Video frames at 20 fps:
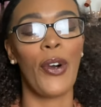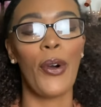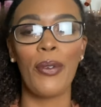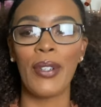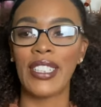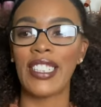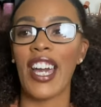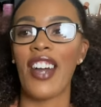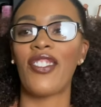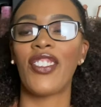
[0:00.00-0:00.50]

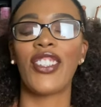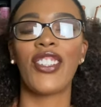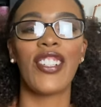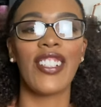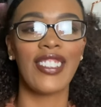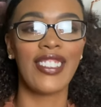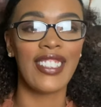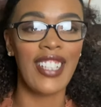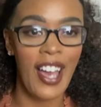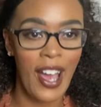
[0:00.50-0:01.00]
Always have a
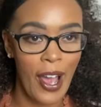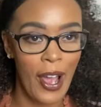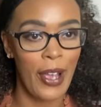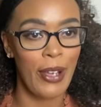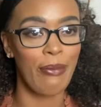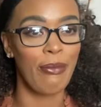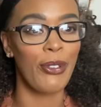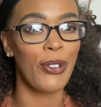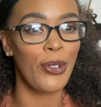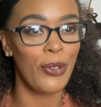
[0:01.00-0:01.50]
good
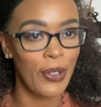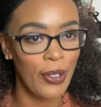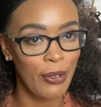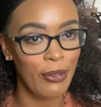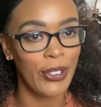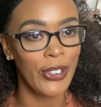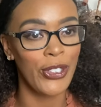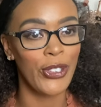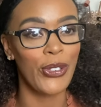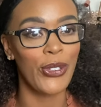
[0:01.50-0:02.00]
time doing
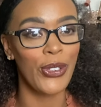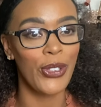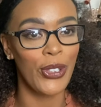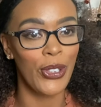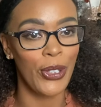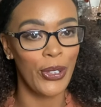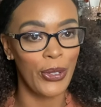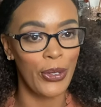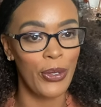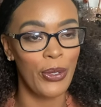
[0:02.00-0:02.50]
what you
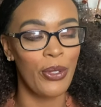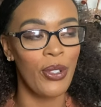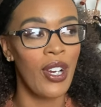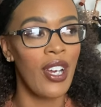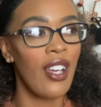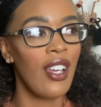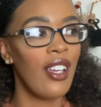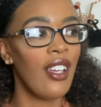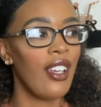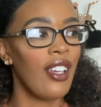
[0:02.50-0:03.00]
do,
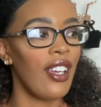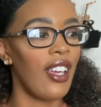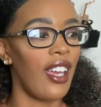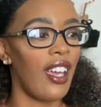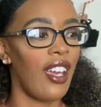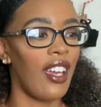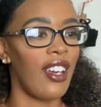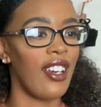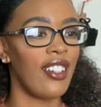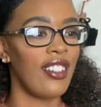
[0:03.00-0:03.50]

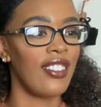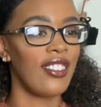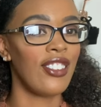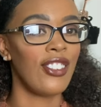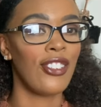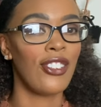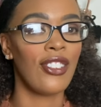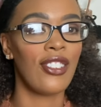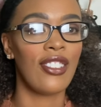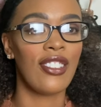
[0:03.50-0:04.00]

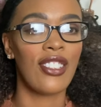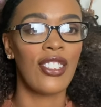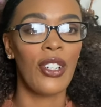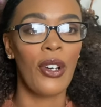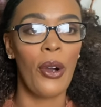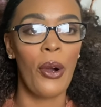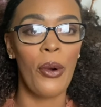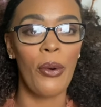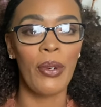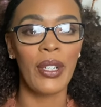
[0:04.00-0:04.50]
and to
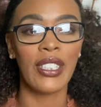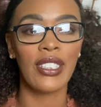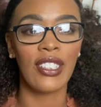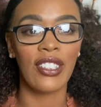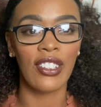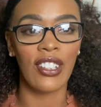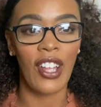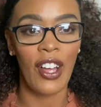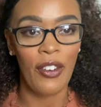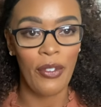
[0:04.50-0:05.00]
always
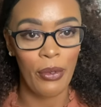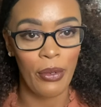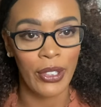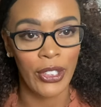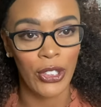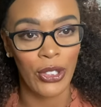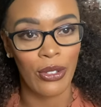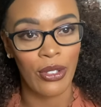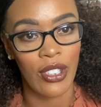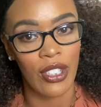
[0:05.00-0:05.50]
love
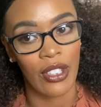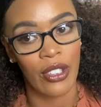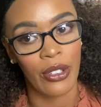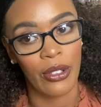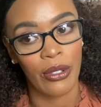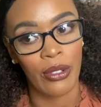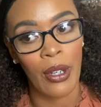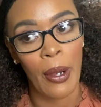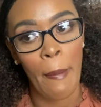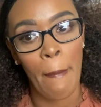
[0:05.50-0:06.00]
what you
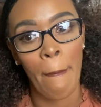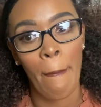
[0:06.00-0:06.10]
do,